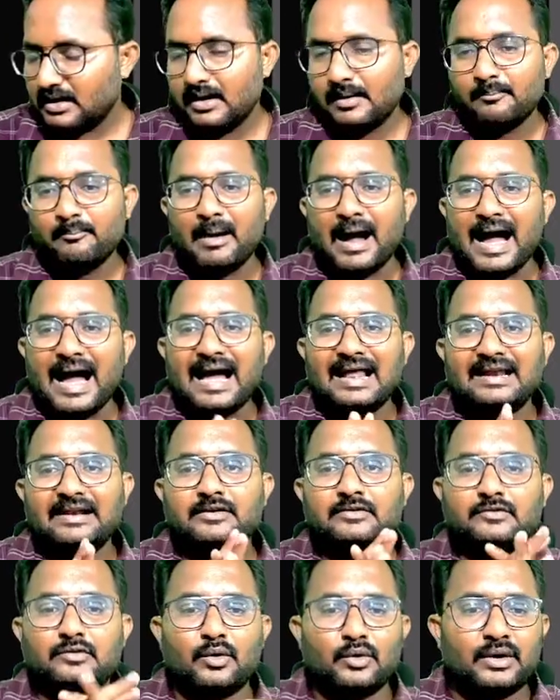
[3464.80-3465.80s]

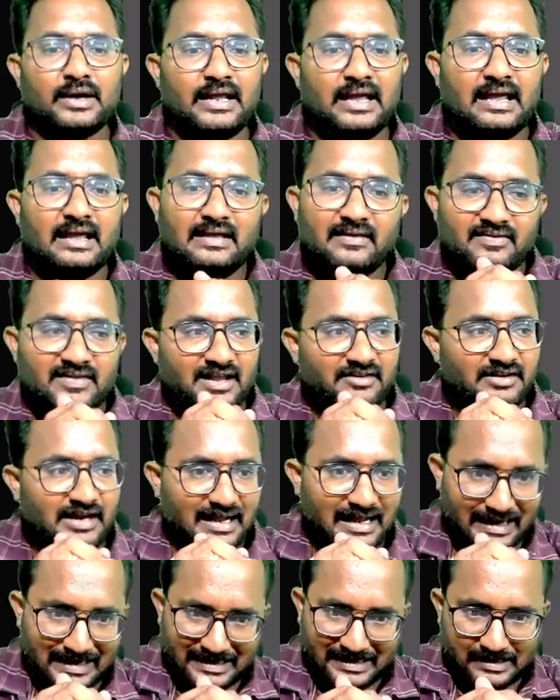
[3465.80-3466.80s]
Balance only they will
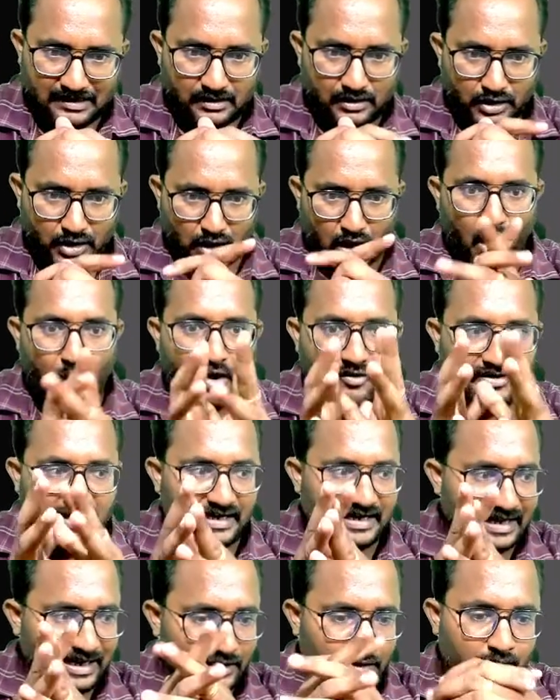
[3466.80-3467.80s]
collect. Now I
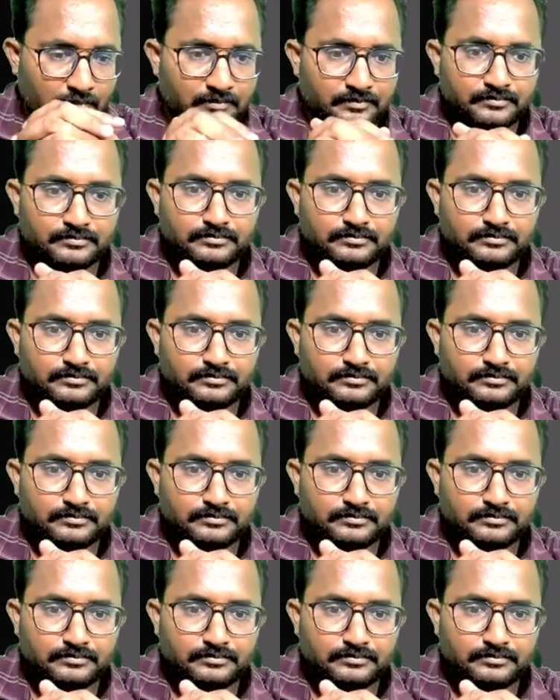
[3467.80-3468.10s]
will tell you.